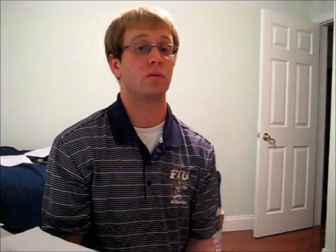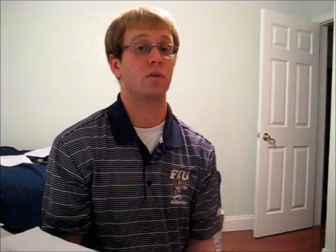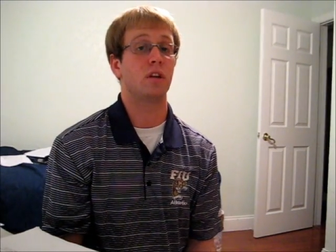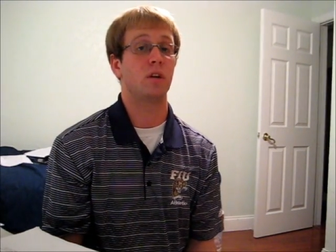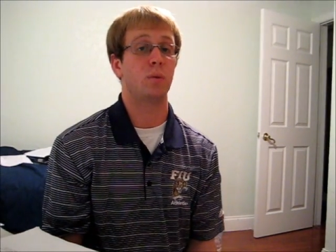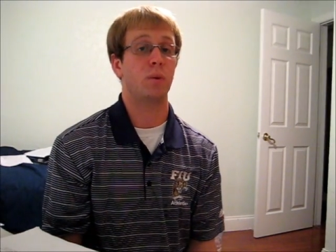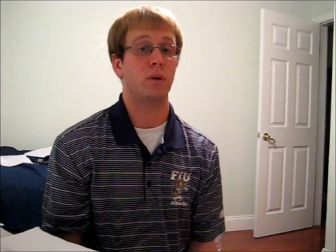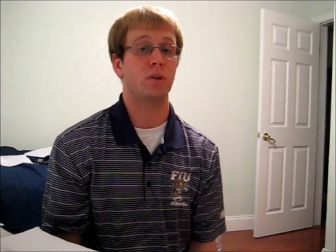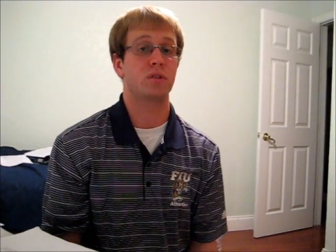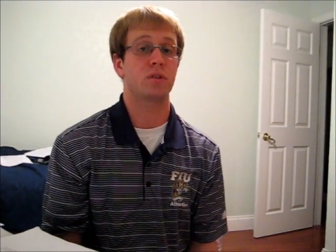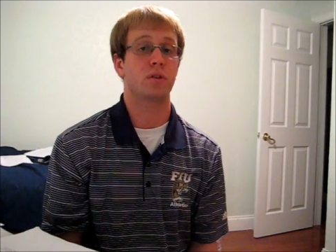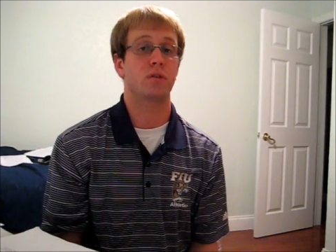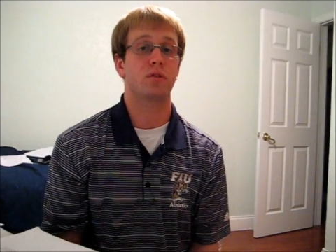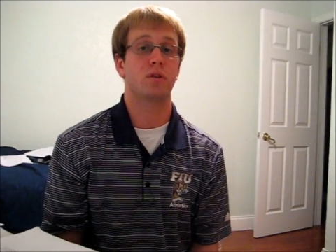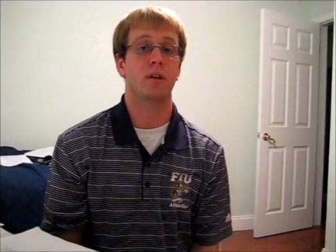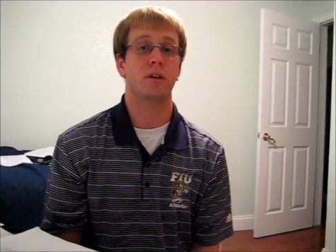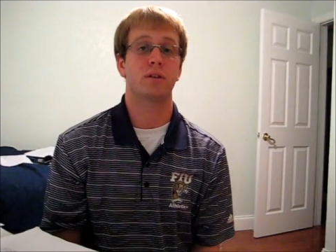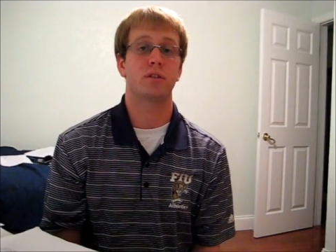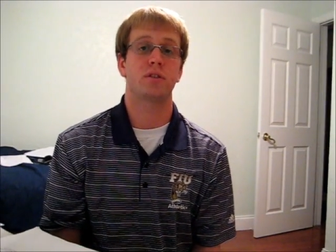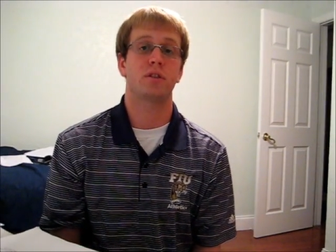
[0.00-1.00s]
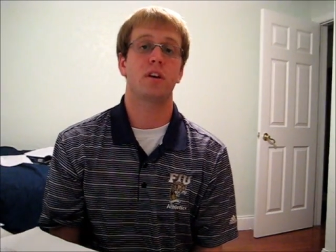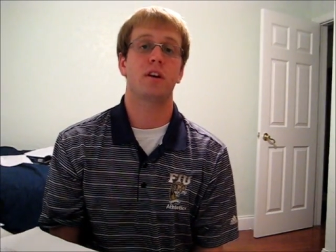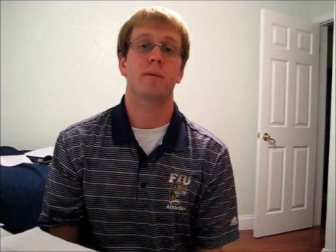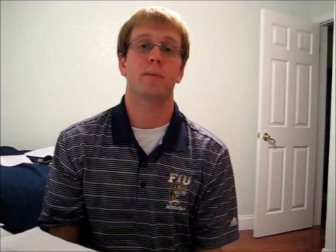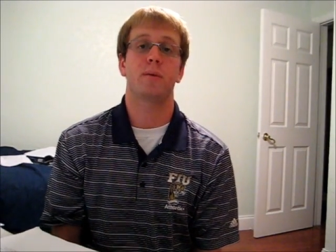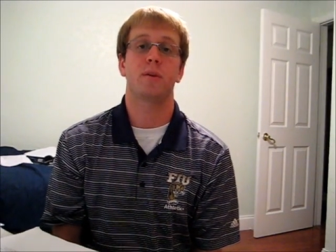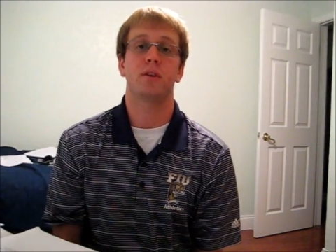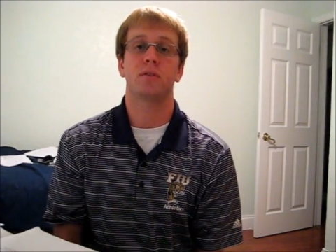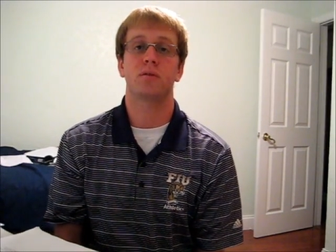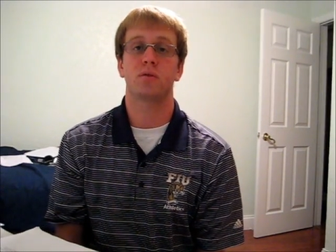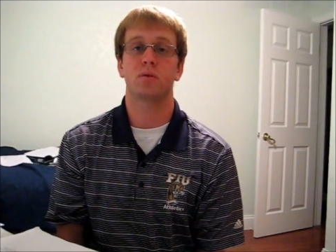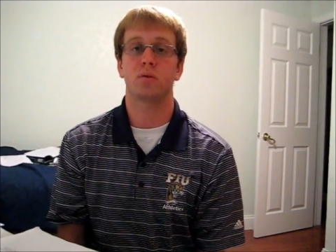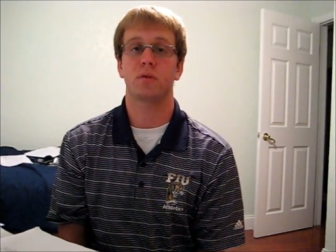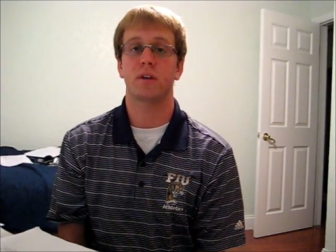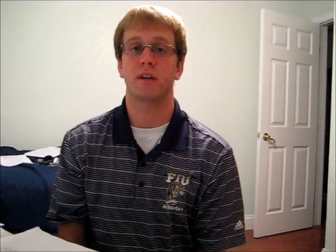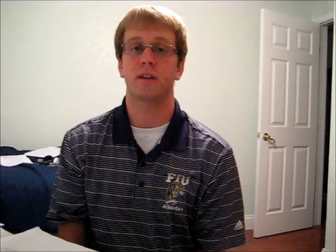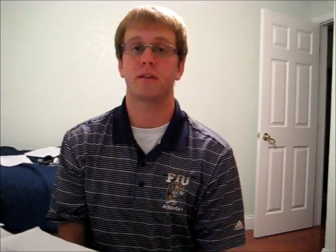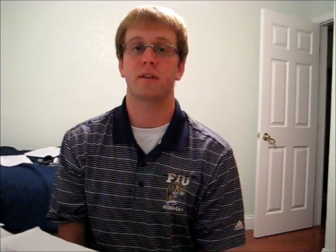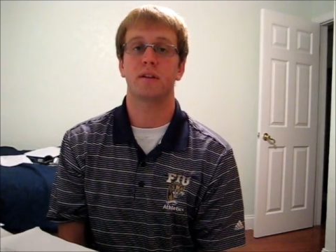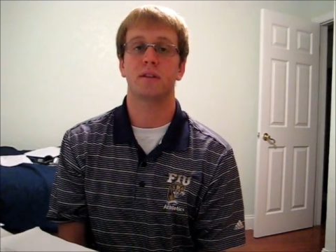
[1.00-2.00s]
in a wheelchair trying to shop at a store
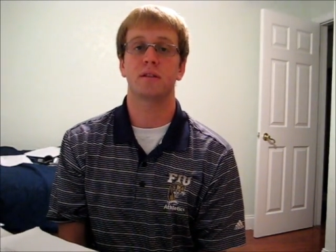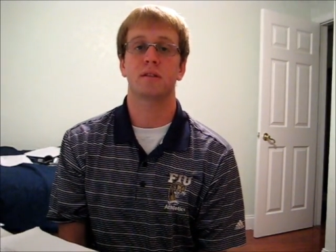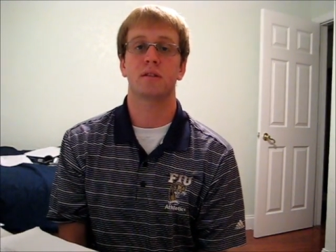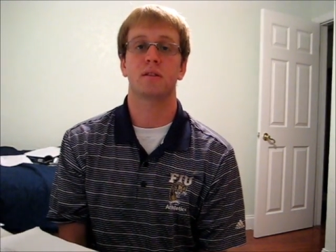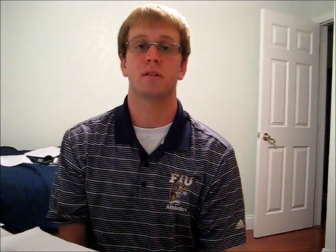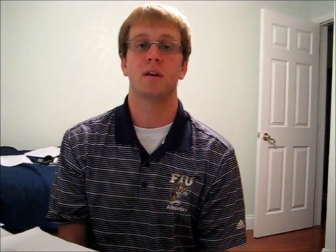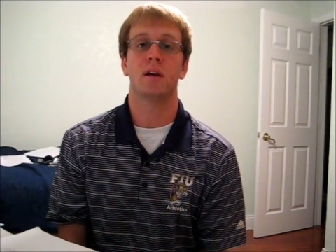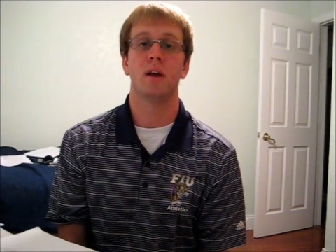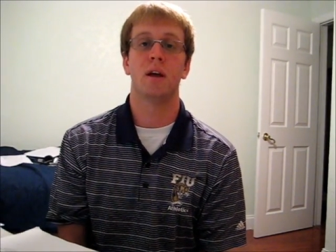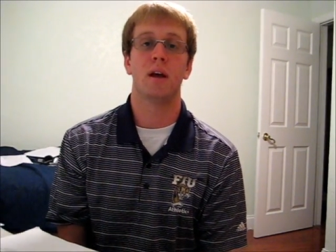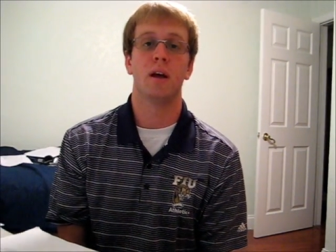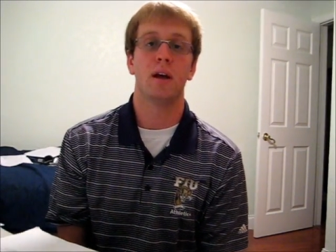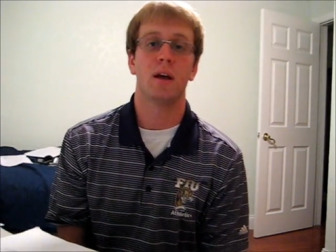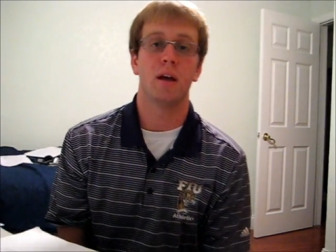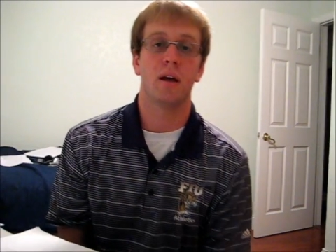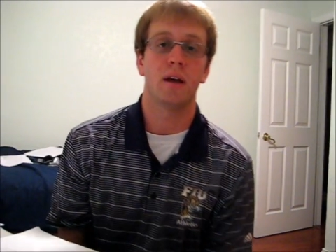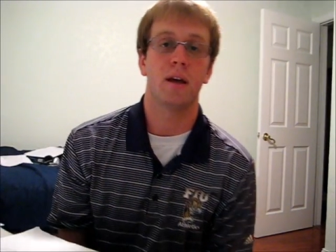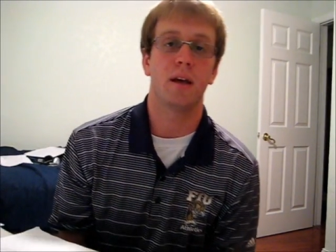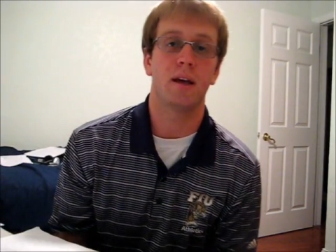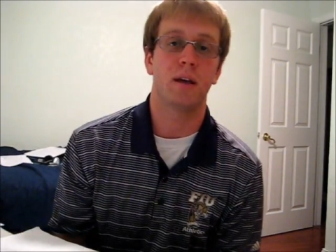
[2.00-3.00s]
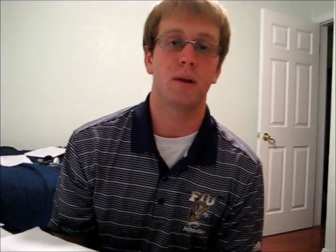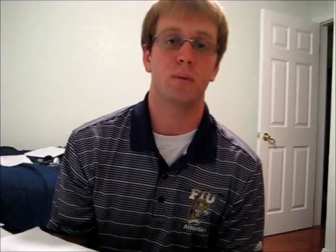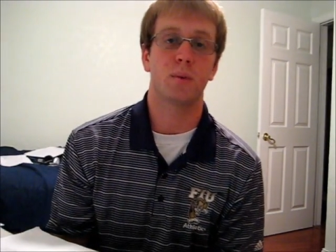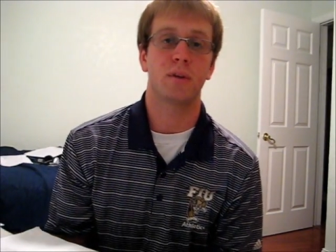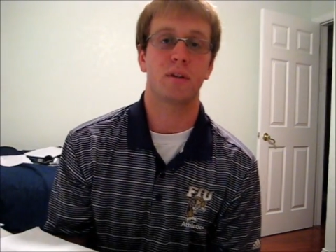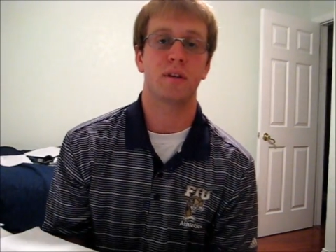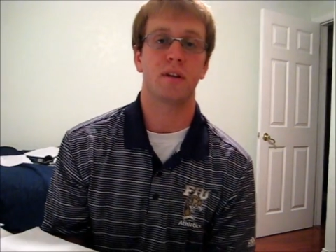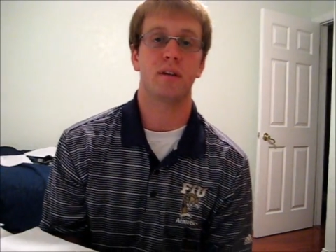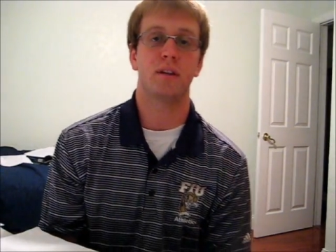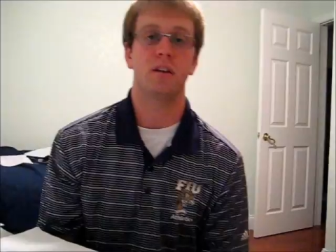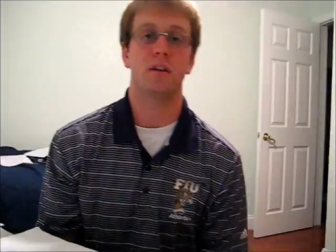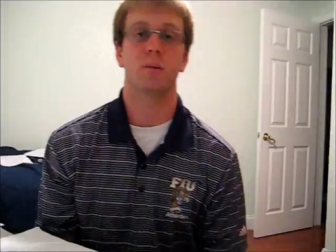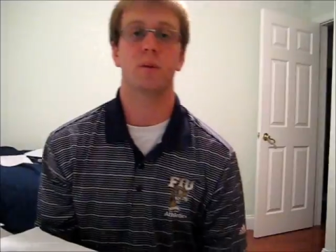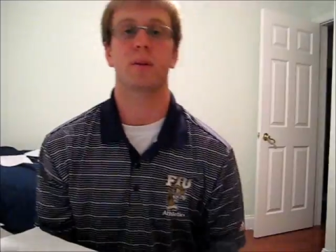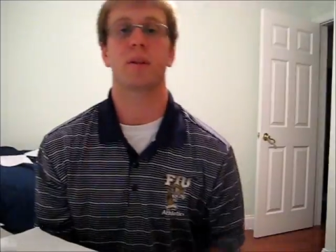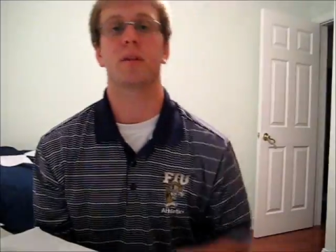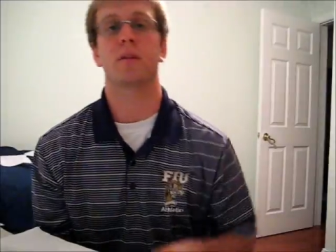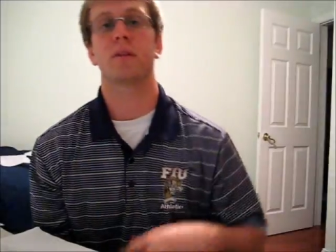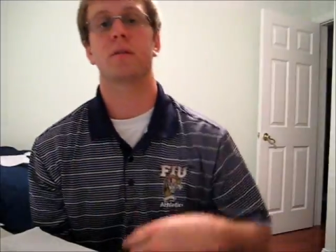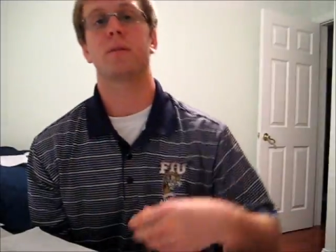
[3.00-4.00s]
like this and what they deal
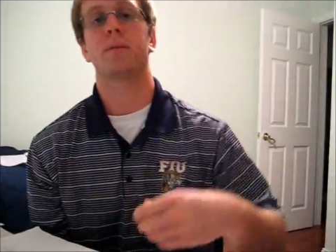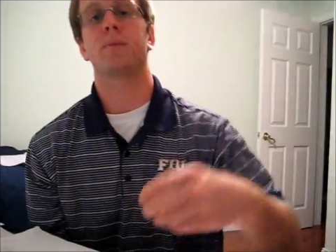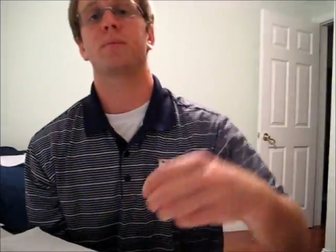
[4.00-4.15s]
with.